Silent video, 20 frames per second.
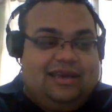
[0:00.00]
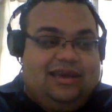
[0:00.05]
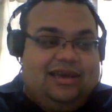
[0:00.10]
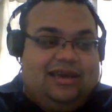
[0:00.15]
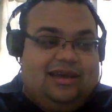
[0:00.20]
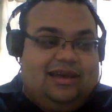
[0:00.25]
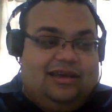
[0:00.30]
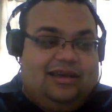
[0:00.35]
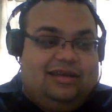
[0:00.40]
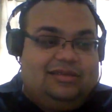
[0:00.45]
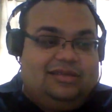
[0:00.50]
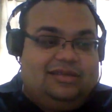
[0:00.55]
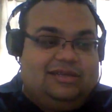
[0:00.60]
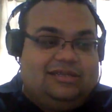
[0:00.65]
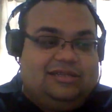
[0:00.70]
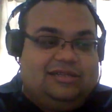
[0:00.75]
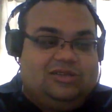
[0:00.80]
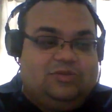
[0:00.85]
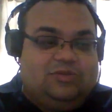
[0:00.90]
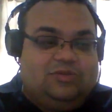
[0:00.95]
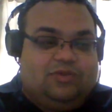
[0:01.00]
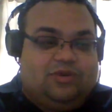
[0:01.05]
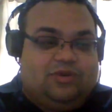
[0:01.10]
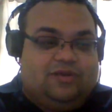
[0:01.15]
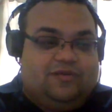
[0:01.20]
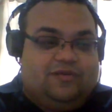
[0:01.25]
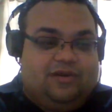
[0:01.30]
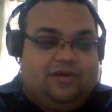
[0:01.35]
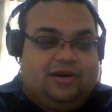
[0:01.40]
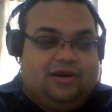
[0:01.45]
the
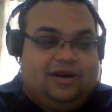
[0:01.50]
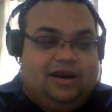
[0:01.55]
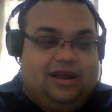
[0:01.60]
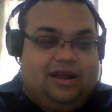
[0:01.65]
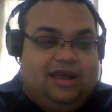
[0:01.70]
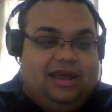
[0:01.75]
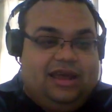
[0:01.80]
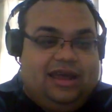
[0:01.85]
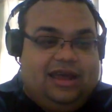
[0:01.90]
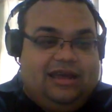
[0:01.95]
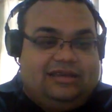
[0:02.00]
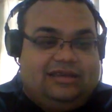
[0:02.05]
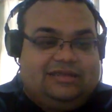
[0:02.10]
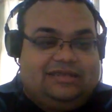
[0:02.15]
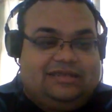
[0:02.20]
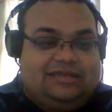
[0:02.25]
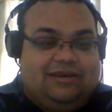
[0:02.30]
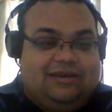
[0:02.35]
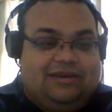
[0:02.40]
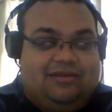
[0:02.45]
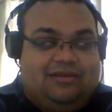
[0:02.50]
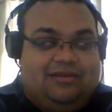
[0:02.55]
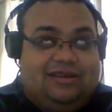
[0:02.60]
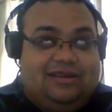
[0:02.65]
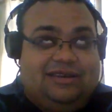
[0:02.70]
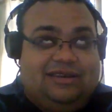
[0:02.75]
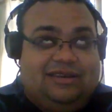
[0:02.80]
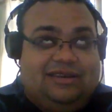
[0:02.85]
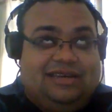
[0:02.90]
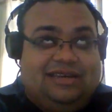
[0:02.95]
support for
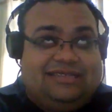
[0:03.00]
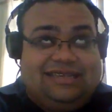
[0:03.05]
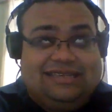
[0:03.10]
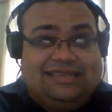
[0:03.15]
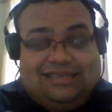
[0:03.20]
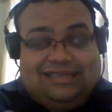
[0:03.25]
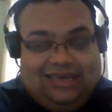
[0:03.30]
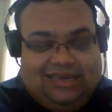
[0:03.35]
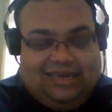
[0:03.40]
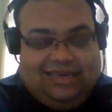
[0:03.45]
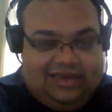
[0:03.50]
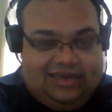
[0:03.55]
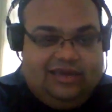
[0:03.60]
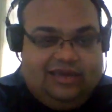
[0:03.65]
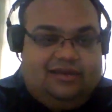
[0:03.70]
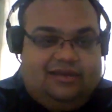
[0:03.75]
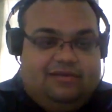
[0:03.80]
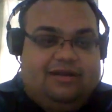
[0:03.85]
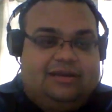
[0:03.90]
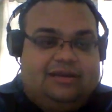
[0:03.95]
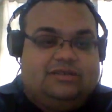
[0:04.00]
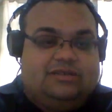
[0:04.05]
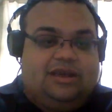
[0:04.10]
asynchronicity, right?